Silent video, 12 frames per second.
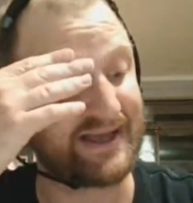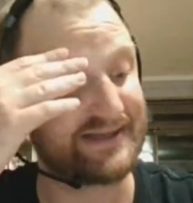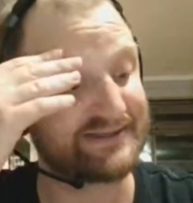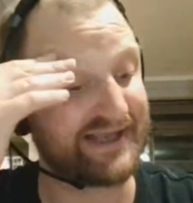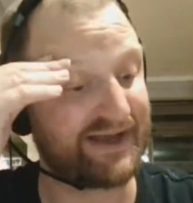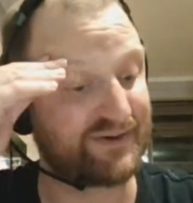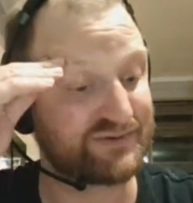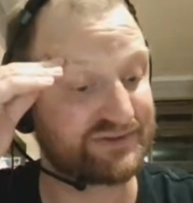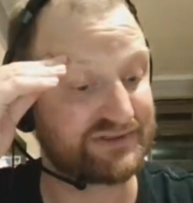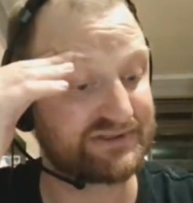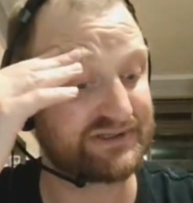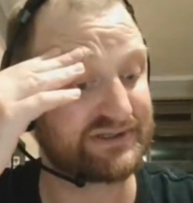
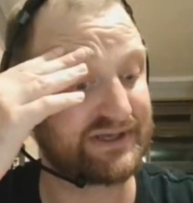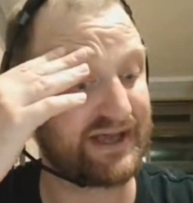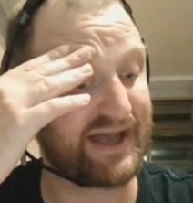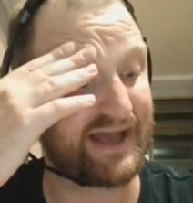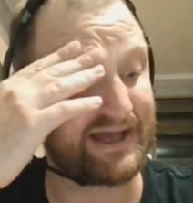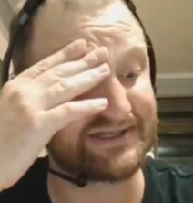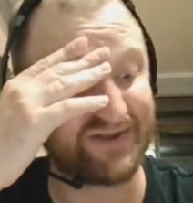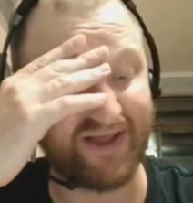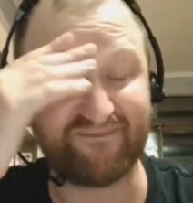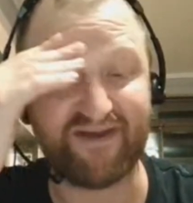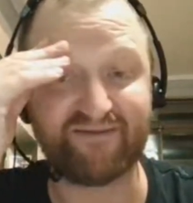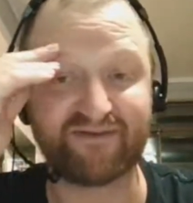Seagulls
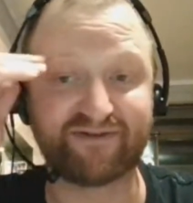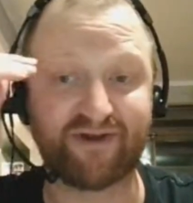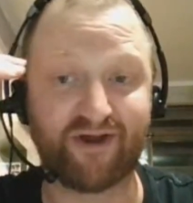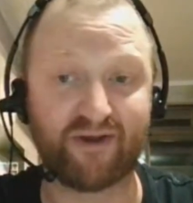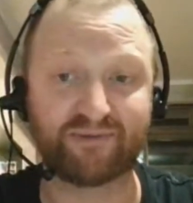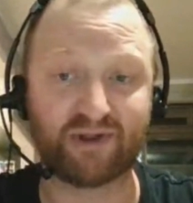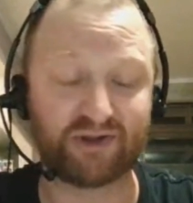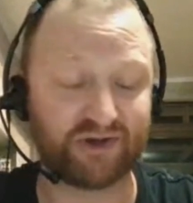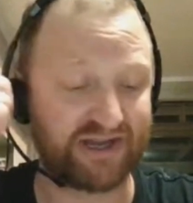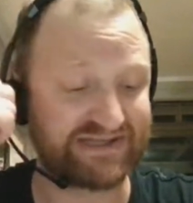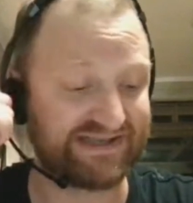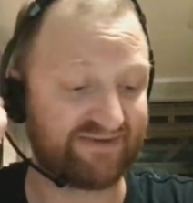slight favourites at home,
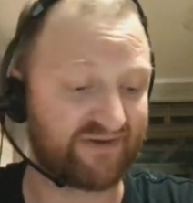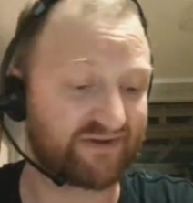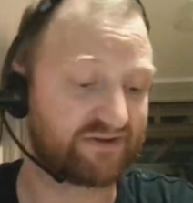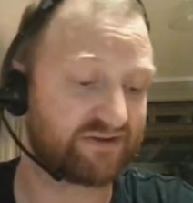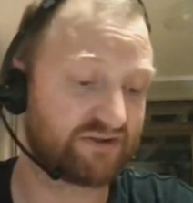$1.97.